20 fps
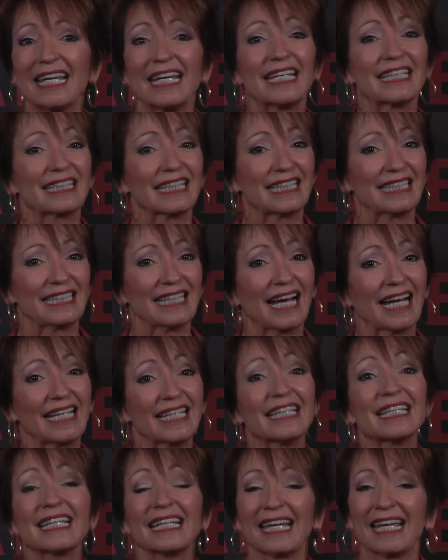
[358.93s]
in the
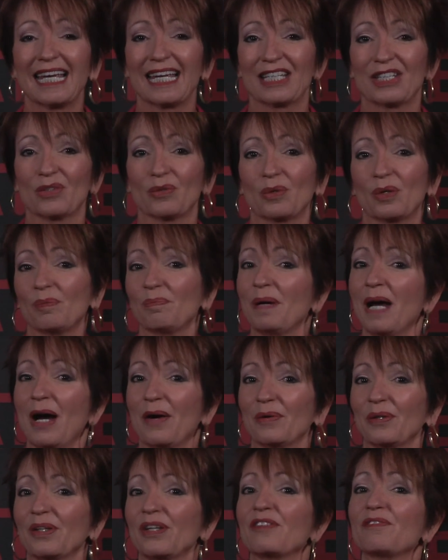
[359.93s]
9th annual
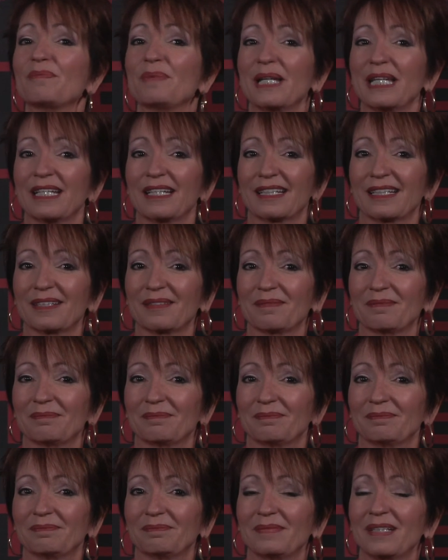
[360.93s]
Power of Pink.
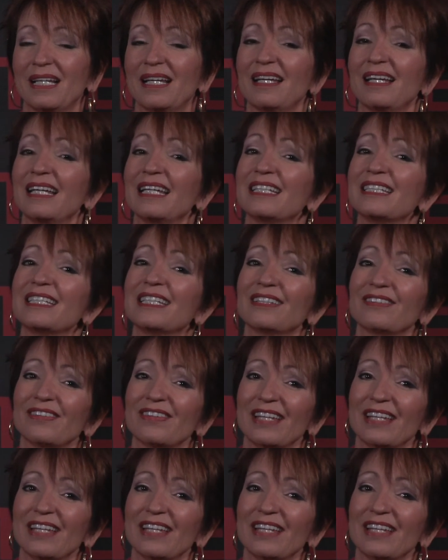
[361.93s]
Until